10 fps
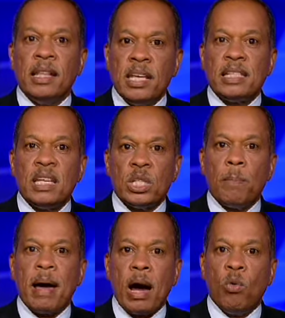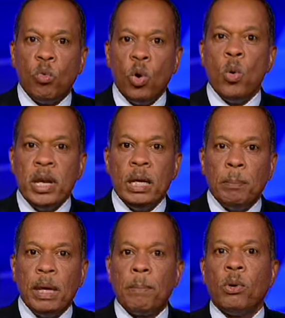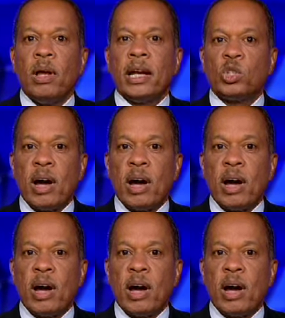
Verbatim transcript: this is about ruining people and